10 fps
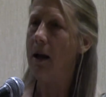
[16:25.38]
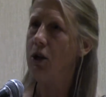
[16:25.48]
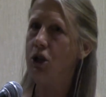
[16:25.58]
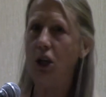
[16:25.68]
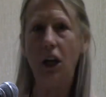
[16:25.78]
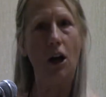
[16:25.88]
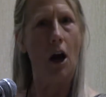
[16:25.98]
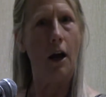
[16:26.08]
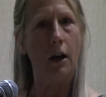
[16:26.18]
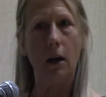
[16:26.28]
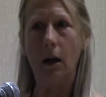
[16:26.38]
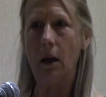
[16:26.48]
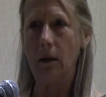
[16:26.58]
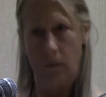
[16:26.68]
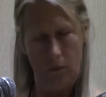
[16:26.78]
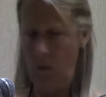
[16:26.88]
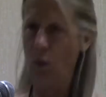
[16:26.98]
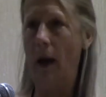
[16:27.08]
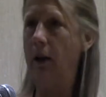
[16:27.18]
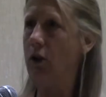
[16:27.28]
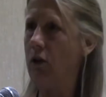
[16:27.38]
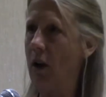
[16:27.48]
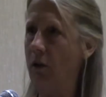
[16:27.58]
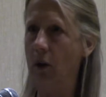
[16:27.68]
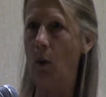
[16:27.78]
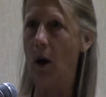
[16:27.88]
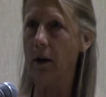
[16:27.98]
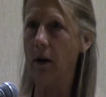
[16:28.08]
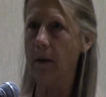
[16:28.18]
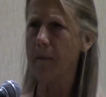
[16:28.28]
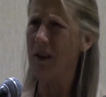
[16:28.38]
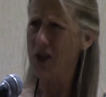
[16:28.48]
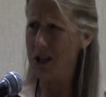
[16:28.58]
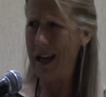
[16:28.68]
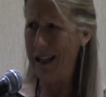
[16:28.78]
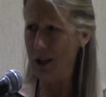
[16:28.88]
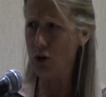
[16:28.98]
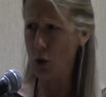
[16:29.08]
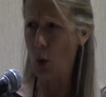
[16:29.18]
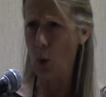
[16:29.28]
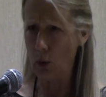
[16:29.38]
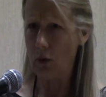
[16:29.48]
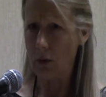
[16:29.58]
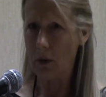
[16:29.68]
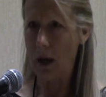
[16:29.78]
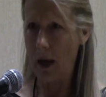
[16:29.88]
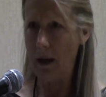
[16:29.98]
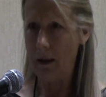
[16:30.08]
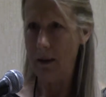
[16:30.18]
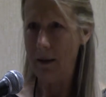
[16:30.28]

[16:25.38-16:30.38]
She got righted herself in the water. She's 8 years old, okay?